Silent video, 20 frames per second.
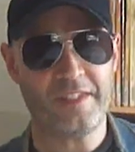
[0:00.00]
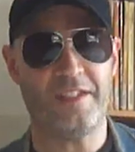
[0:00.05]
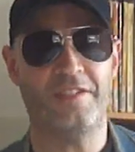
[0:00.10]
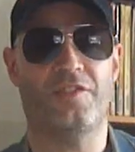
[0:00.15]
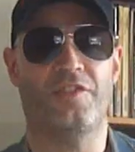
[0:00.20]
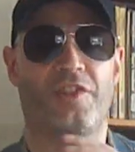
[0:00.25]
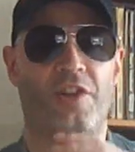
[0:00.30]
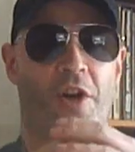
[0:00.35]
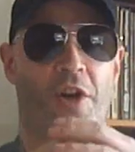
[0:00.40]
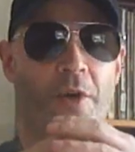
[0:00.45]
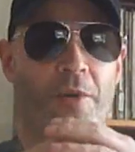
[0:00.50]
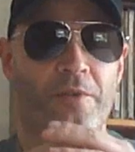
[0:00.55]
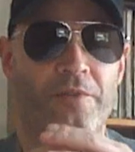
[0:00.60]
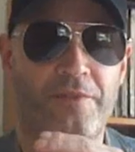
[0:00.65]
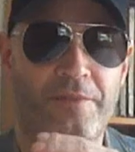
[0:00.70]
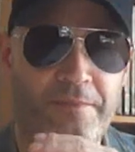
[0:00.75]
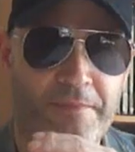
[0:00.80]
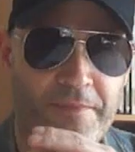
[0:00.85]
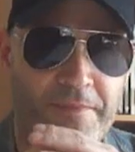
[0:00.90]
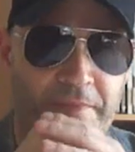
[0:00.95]

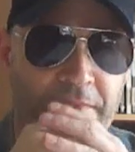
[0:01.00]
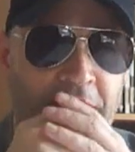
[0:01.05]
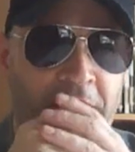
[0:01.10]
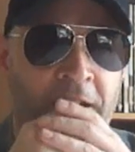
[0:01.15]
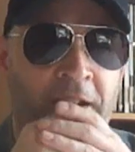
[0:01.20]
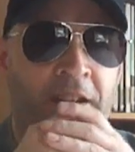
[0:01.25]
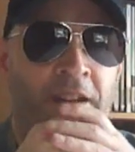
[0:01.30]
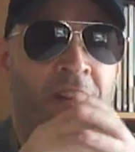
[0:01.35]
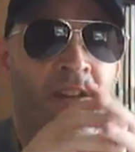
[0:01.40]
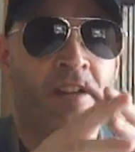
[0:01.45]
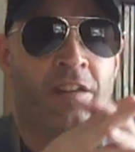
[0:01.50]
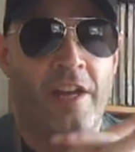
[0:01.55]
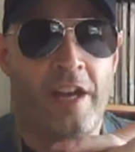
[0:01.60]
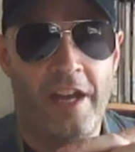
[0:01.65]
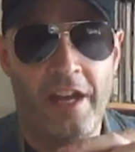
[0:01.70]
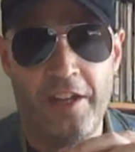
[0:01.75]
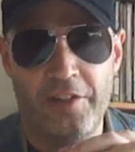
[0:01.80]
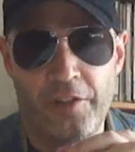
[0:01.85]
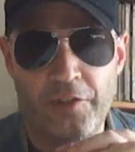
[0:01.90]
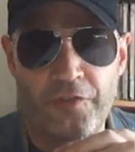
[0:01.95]
So,
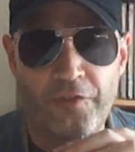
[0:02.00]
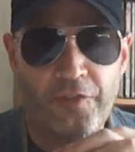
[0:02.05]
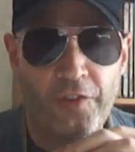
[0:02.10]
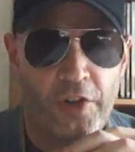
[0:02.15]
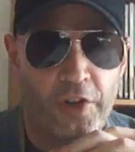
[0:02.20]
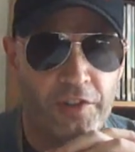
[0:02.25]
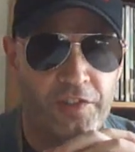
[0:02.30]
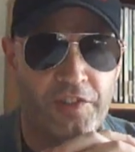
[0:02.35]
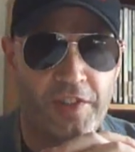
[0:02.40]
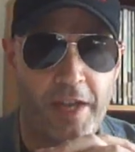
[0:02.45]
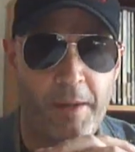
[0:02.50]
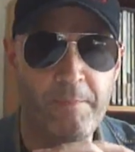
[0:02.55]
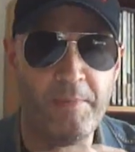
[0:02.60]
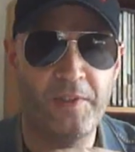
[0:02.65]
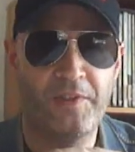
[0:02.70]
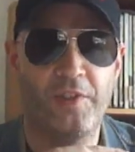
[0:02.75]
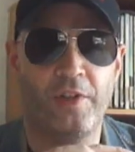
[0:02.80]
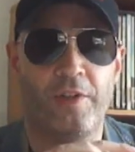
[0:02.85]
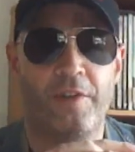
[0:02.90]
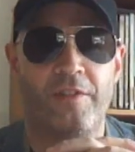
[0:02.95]
the first
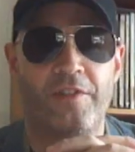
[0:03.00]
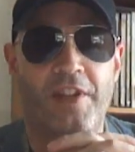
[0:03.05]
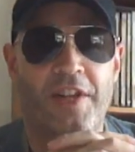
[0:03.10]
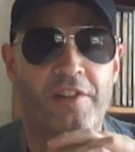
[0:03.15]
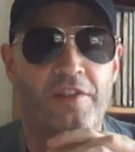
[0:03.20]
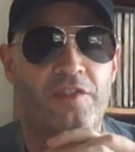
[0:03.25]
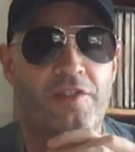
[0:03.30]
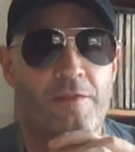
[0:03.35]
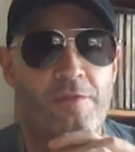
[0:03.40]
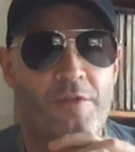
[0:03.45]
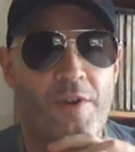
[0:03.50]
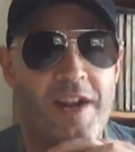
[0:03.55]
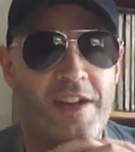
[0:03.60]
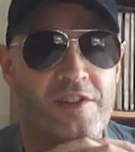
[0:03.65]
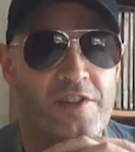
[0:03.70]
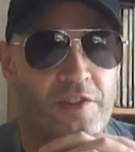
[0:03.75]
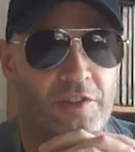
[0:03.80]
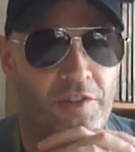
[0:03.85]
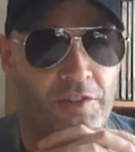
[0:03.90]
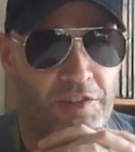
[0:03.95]
episode of Dungeons and
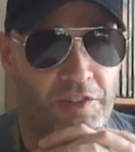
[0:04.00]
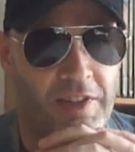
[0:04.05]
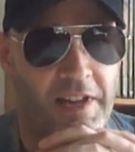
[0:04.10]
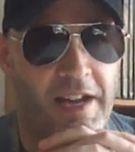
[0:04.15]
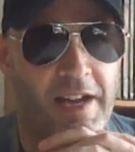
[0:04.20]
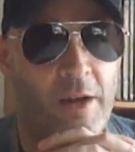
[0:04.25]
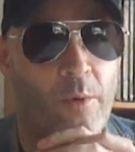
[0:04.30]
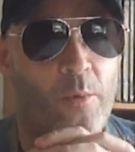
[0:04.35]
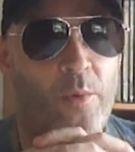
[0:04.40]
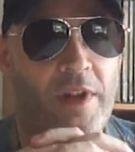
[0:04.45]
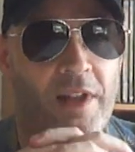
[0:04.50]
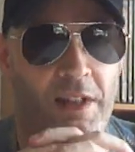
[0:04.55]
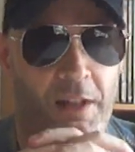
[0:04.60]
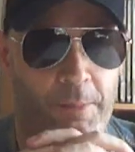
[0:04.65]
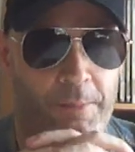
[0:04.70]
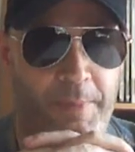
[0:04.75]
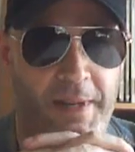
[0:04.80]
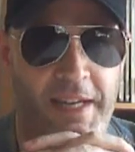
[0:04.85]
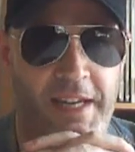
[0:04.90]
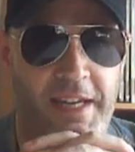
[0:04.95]
Thrashers, I
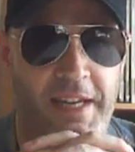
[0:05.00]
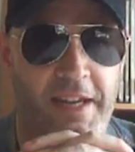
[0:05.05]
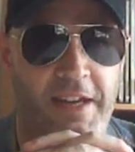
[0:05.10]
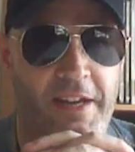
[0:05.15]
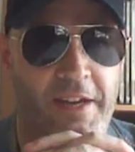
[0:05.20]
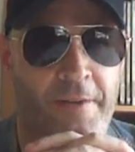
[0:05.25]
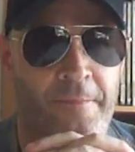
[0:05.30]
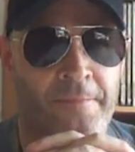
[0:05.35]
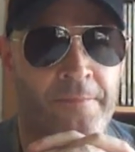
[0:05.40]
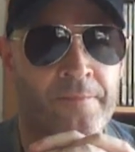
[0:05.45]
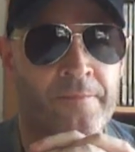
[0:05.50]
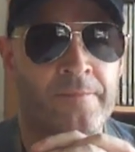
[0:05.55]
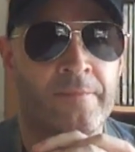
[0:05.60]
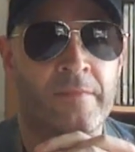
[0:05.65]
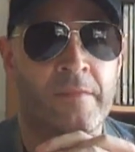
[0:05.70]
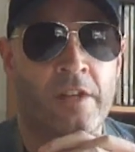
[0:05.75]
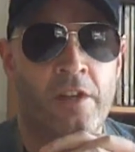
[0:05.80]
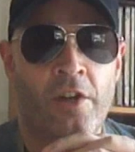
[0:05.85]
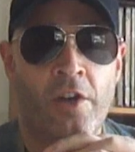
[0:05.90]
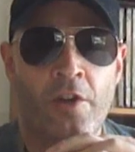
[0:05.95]
will be
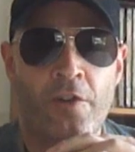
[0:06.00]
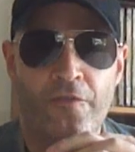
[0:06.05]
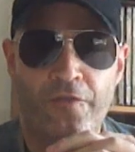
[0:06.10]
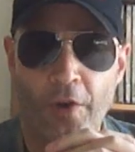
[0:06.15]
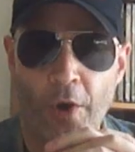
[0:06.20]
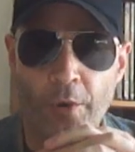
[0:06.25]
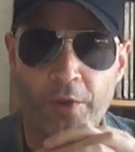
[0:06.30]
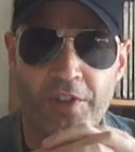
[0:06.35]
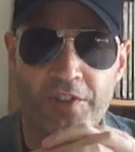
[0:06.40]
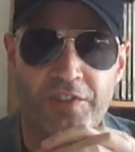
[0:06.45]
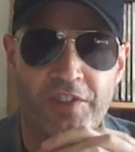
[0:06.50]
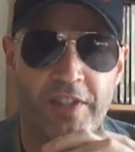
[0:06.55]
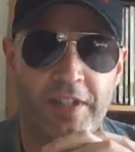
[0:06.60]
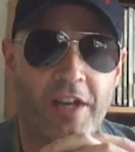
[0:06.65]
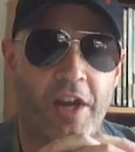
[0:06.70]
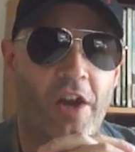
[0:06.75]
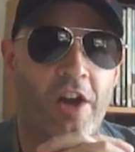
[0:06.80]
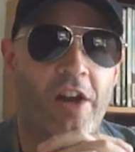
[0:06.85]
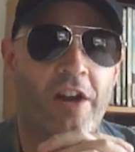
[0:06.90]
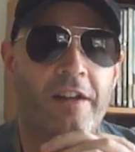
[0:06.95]
focusing
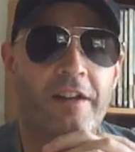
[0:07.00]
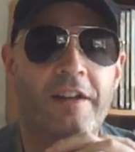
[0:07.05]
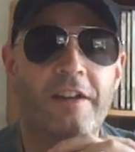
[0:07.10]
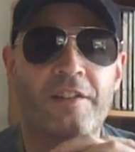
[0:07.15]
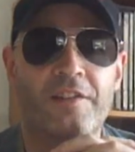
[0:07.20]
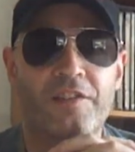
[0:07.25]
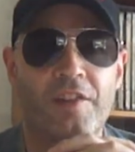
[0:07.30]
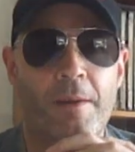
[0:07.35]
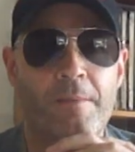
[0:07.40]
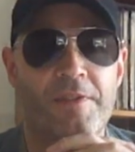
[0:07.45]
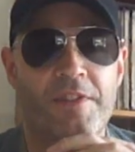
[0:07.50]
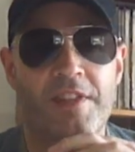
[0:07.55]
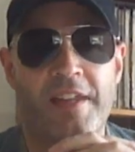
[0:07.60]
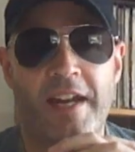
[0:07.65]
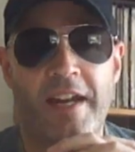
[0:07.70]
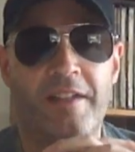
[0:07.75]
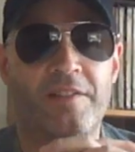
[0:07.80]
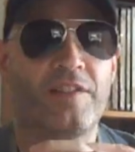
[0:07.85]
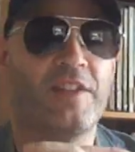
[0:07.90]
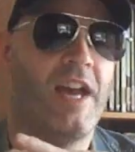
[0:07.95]
on something
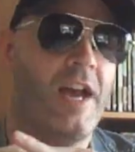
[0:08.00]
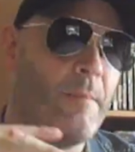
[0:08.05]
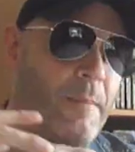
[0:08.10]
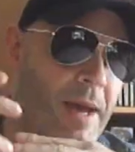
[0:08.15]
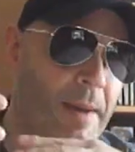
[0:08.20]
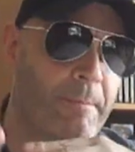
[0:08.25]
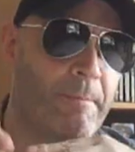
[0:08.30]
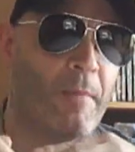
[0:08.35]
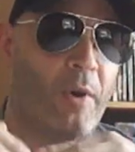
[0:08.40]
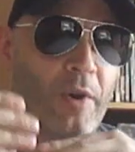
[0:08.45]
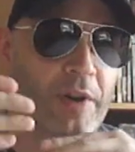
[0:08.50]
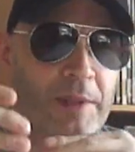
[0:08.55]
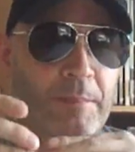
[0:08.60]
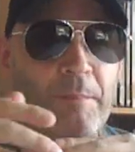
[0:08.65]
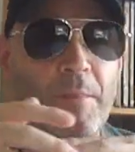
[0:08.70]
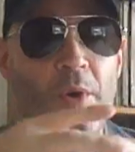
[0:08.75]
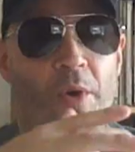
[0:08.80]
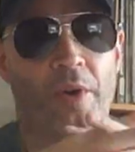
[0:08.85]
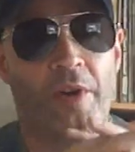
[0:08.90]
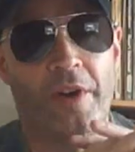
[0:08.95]
that has come up more and
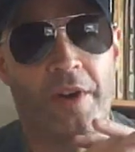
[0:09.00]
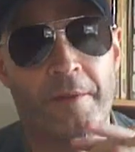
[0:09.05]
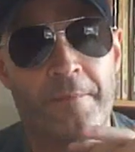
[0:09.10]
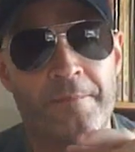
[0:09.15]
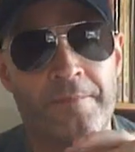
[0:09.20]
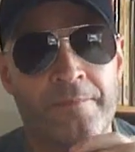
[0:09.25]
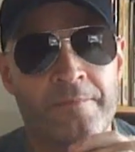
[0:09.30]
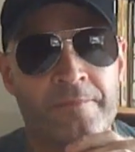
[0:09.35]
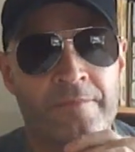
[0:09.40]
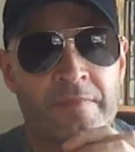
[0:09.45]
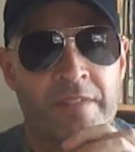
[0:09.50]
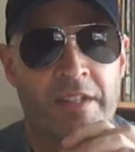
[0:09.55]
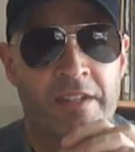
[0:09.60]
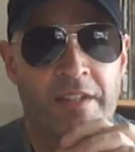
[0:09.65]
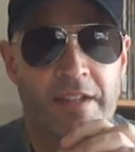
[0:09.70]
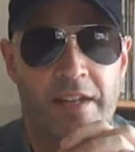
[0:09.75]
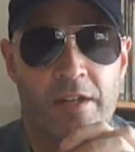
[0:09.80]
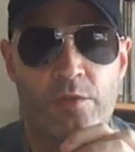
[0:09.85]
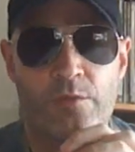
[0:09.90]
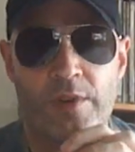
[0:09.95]
more
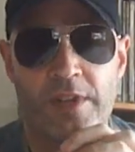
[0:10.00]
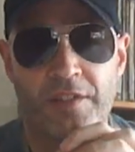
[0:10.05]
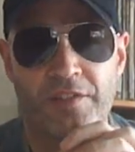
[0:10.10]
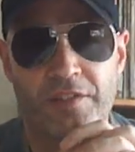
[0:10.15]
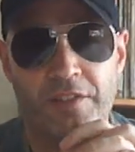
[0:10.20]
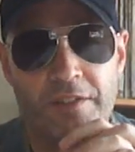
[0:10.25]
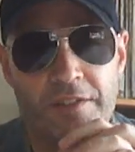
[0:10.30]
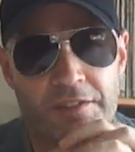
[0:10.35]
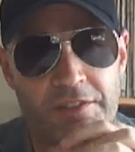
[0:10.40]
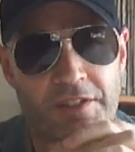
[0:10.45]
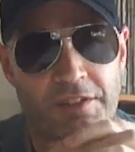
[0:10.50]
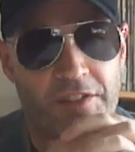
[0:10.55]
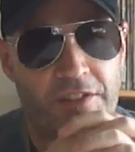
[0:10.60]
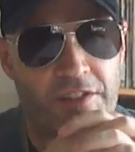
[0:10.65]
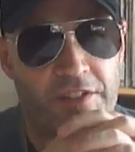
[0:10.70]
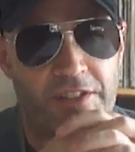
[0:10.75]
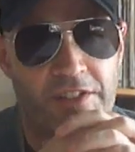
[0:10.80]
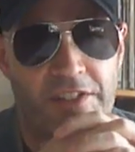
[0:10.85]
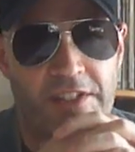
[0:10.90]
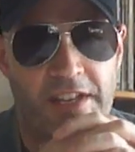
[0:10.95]
in recent
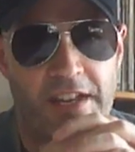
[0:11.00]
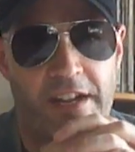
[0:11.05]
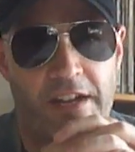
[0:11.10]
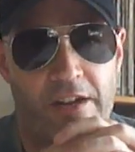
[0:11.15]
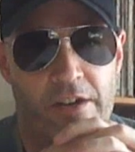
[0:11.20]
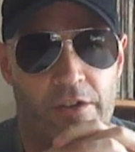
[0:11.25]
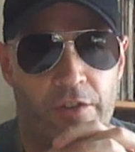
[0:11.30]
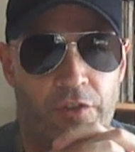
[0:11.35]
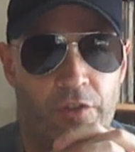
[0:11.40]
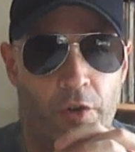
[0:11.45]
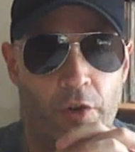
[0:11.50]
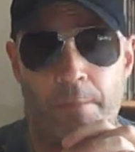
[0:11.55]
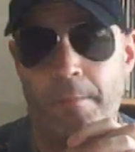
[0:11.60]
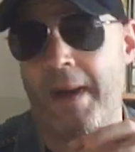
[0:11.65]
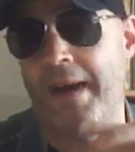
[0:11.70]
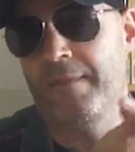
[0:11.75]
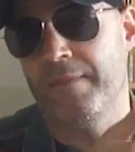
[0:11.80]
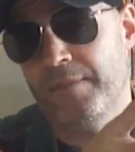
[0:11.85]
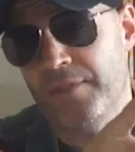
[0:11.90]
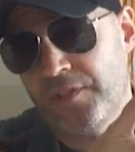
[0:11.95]
years or
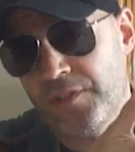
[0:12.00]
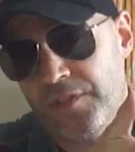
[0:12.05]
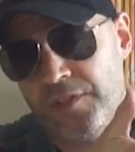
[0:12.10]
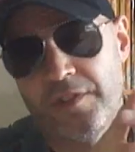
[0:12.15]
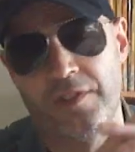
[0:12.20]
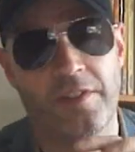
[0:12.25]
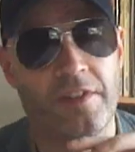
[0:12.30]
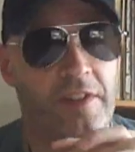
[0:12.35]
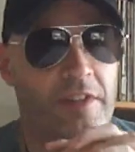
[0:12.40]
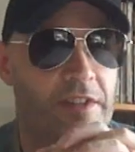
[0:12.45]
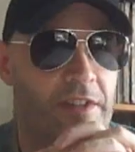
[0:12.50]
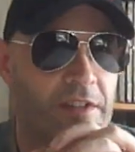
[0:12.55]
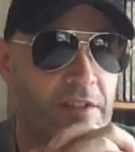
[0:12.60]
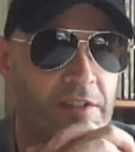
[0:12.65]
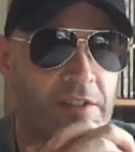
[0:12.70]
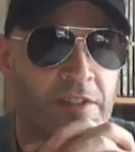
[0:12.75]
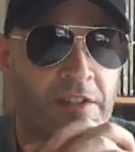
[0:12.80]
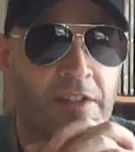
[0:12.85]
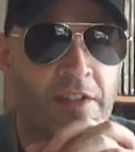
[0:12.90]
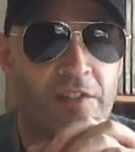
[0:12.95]
months
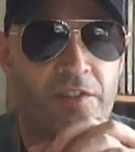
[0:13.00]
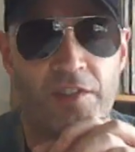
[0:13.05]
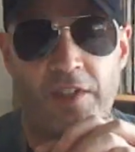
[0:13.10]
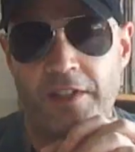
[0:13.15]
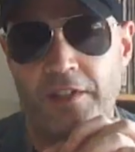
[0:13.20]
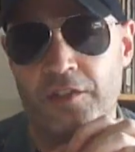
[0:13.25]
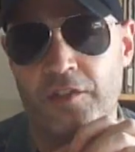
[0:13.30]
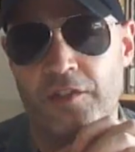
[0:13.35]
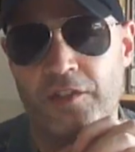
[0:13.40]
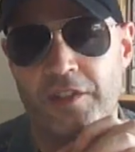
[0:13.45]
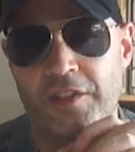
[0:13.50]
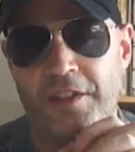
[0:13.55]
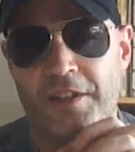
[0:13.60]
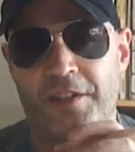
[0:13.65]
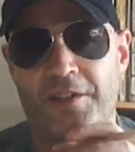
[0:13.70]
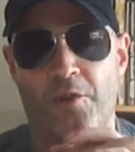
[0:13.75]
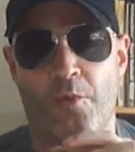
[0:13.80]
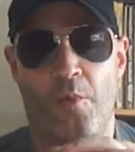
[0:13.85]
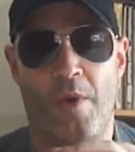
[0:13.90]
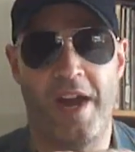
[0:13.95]
since
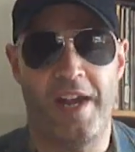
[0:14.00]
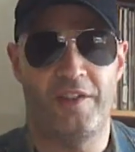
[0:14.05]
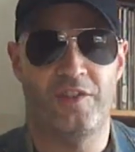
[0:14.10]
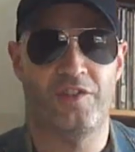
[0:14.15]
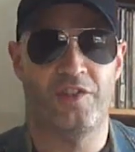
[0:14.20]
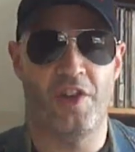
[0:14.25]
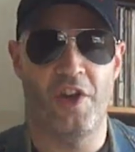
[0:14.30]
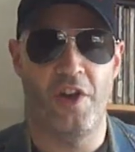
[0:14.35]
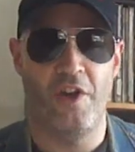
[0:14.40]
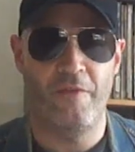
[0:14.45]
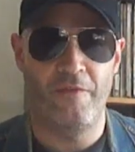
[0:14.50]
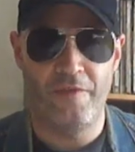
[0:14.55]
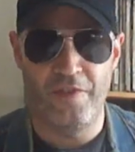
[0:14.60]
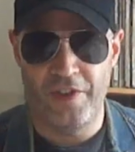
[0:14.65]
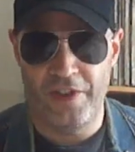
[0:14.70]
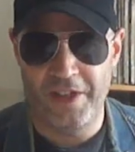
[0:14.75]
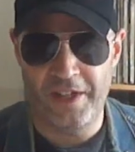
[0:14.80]
the rise of